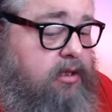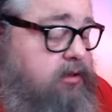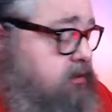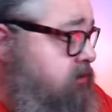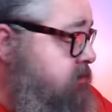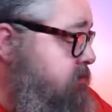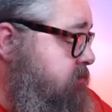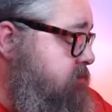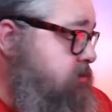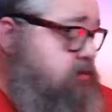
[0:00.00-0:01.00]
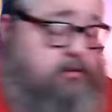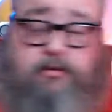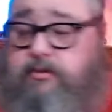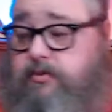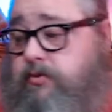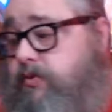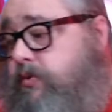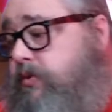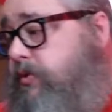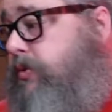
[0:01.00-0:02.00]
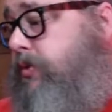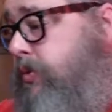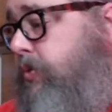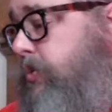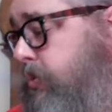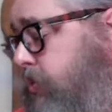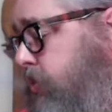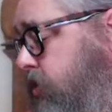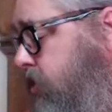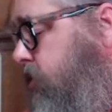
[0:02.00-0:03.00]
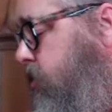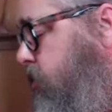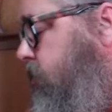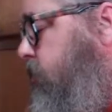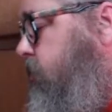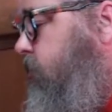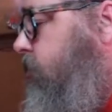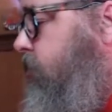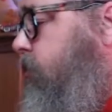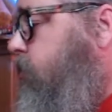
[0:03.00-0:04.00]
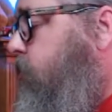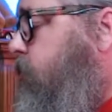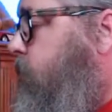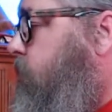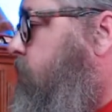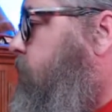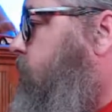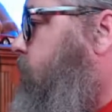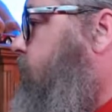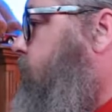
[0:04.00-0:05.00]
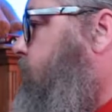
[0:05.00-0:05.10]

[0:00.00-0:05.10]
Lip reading: Mom gave me that tip to make a little homemade toy out of Josh's socks that he gave me.